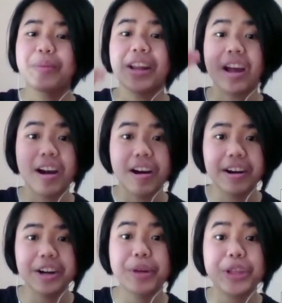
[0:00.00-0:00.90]
bit
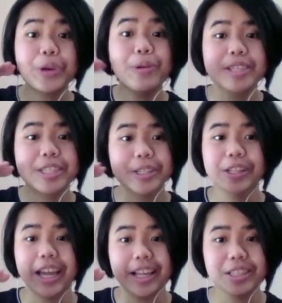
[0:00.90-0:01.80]
hard but you
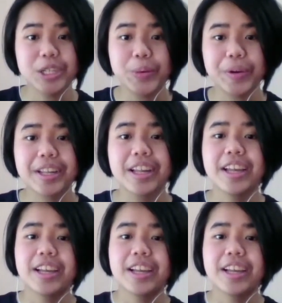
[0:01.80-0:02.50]
still can do it